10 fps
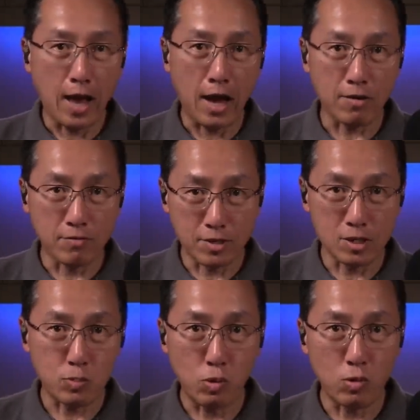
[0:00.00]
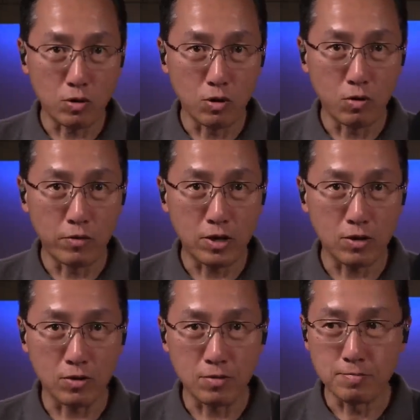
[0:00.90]
out of this port over
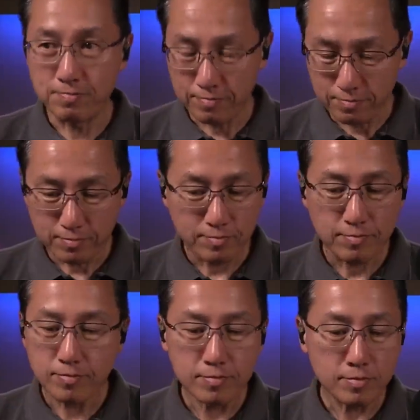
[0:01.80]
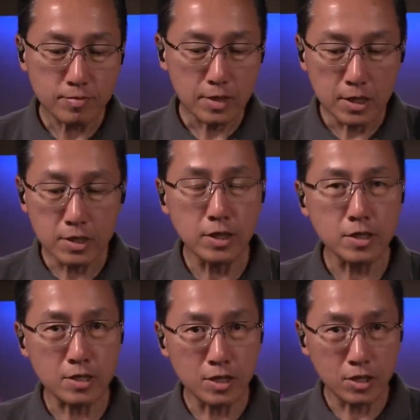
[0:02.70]
here.
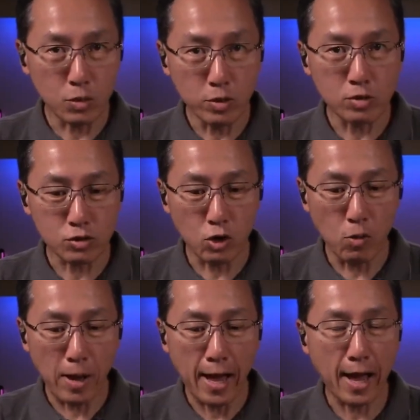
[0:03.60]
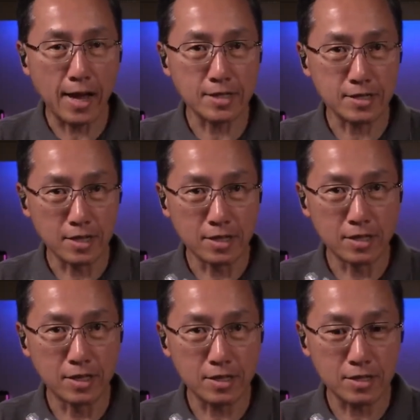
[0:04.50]
This ureteroscope has
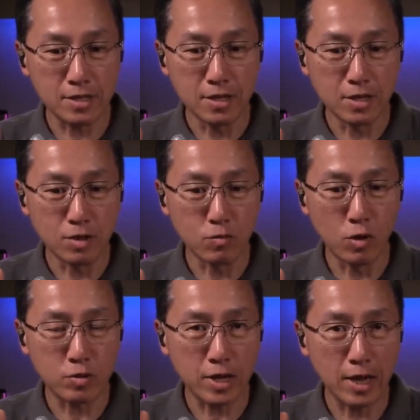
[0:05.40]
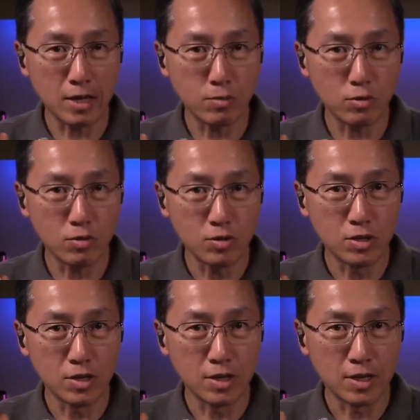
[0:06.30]
this rotatable
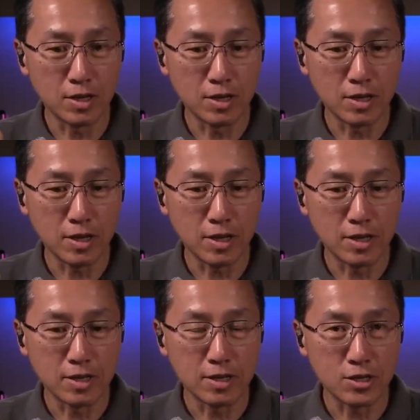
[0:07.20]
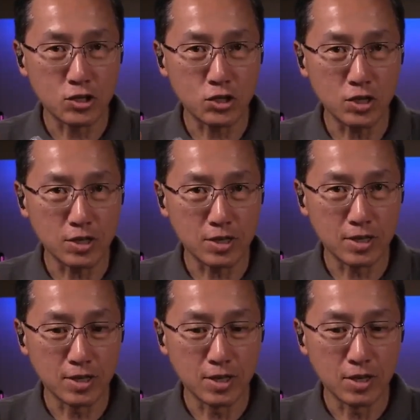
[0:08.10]
sheath,
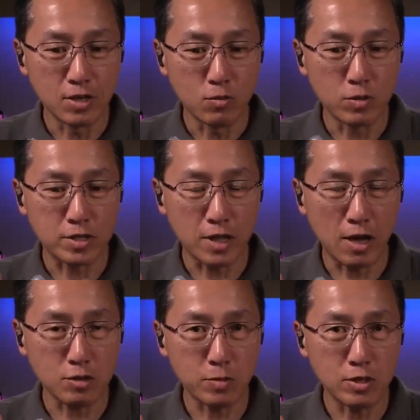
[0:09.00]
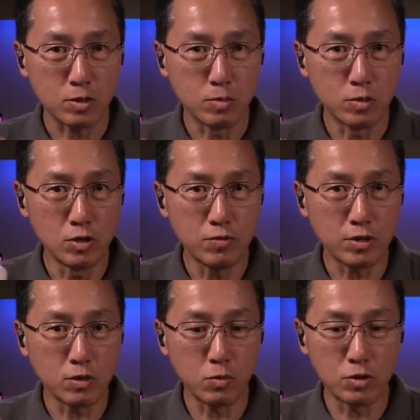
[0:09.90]
which allows me to move
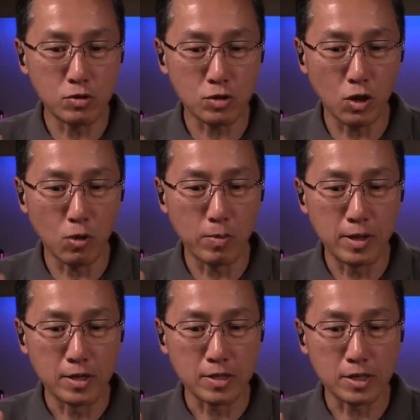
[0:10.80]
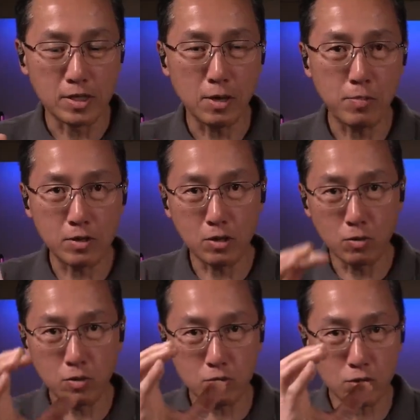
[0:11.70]
the ureteroscope, the tip of the
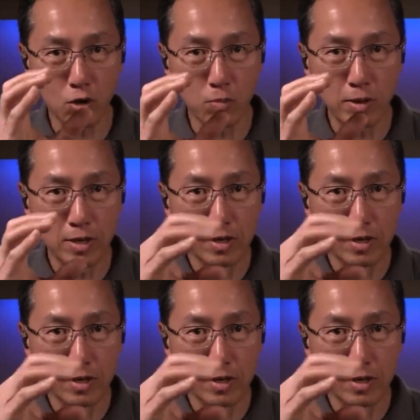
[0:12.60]
ureteroscope,